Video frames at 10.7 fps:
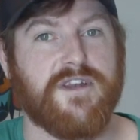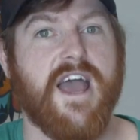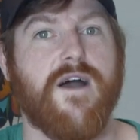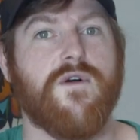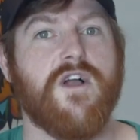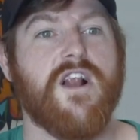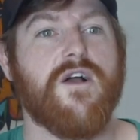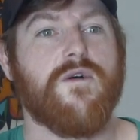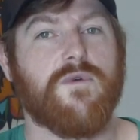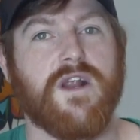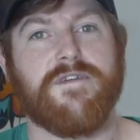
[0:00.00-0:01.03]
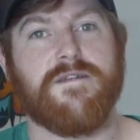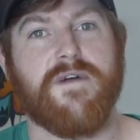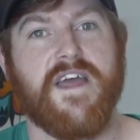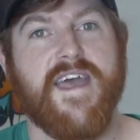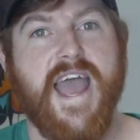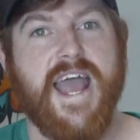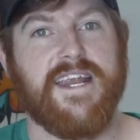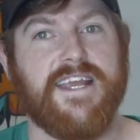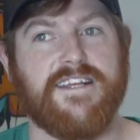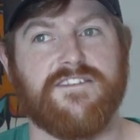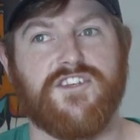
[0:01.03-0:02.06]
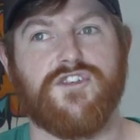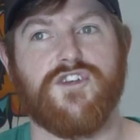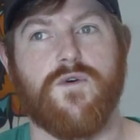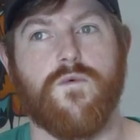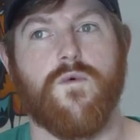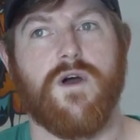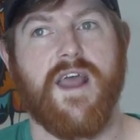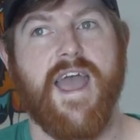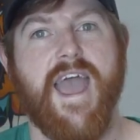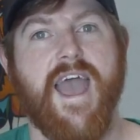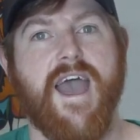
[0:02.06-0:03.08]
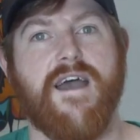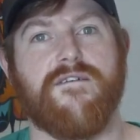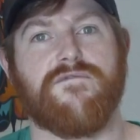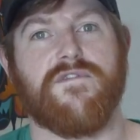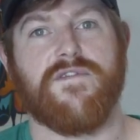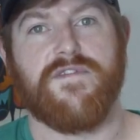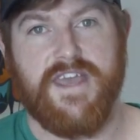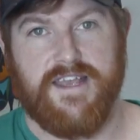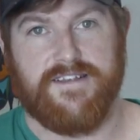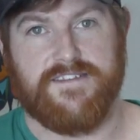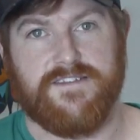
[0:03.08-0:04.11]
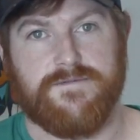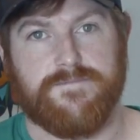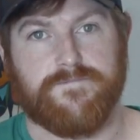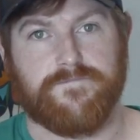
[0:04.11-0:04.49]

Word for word: Now, what I mean by that is you don't want to have this.